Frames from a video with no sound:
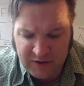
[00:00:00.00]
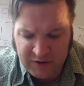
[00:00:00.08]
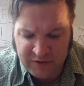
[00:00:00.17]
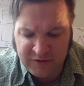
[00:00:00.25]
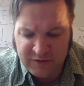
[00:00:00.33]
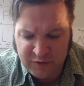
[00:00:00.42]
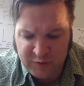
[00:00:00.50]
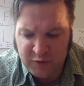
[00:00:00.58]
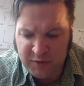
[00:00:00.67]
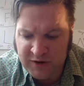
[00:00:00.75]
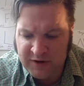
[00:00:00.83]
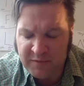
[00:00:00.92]

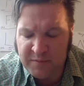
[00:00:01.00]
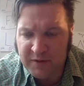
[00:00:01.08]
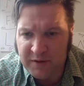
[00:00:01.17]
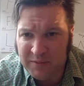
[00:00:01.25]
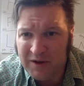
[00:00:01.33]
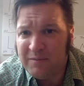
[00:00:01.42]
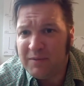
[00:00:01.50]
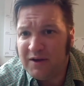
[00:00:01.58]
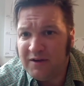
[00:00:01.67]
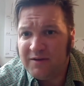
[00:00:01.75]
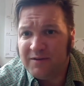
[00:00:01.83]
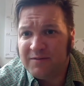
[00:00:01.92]
consumed me and beat
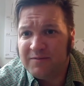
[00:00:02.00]
me.